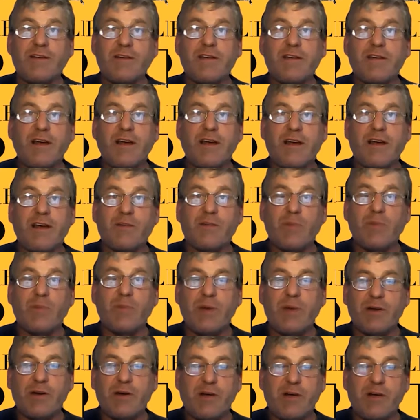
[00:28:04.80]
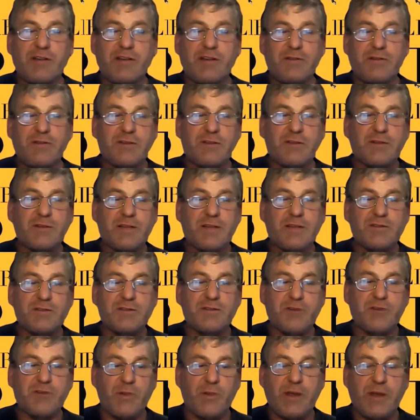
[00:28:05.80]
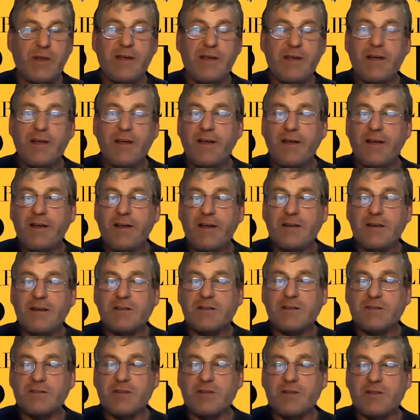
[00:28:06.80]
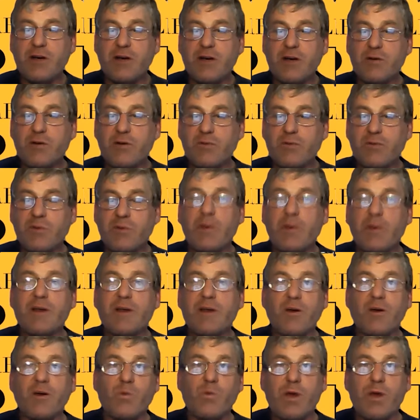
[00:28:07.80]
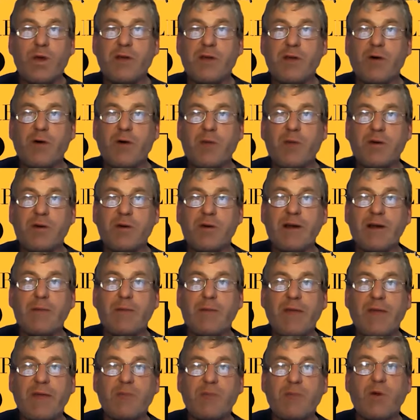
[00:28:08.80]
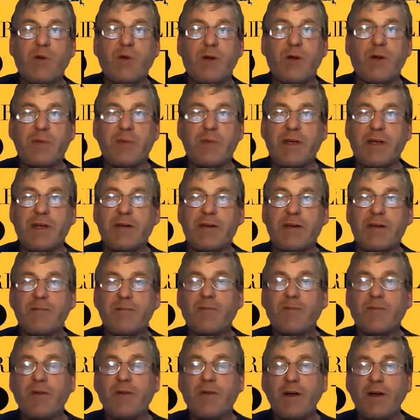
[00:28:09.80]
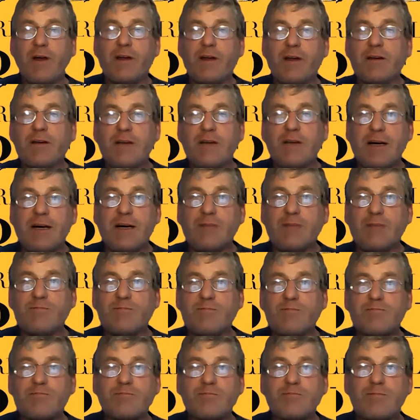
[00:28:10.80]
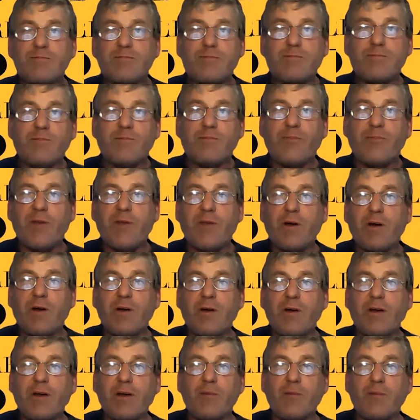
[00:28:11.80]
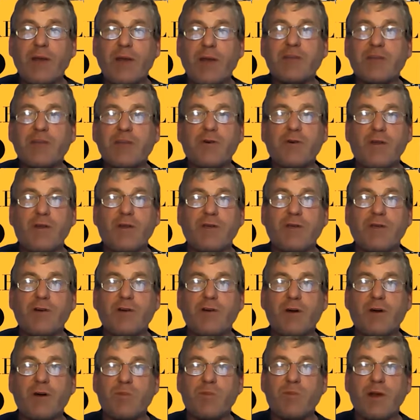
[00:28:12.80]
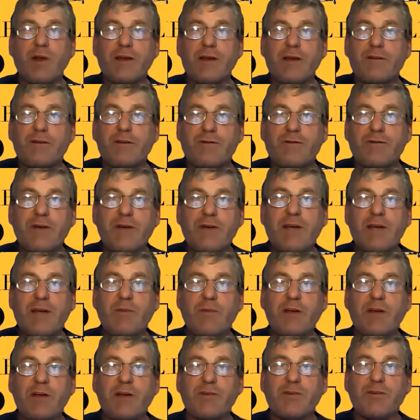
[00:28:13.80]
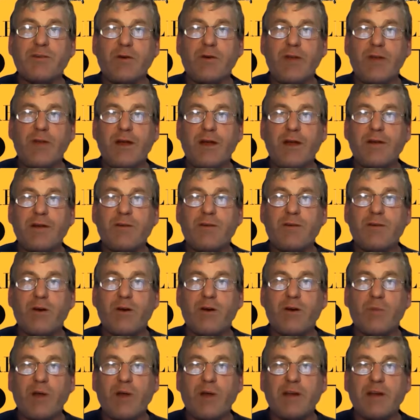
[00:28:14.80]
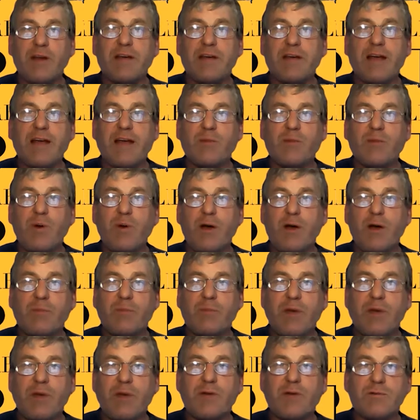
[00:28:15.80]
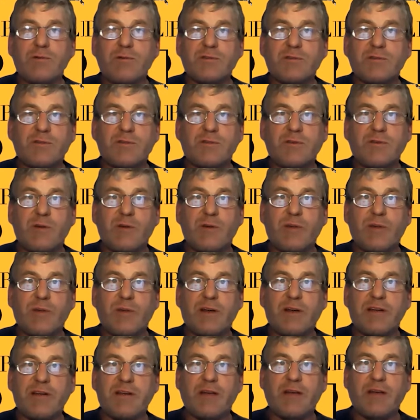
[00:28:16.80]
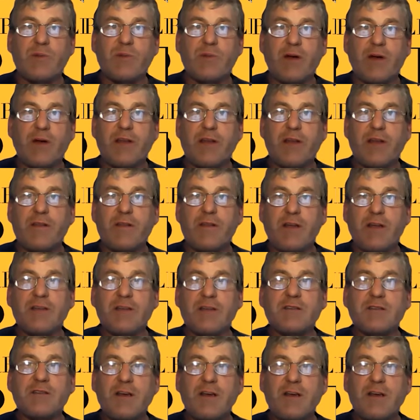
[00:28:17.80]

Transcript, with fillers: uh, a bit aggressive and, and, stroppy. So depending on when you open it up, that might be it. Um, make sure they've got plenty of feed. Make sure they're not being attacked by beetles and not being attacked by other things.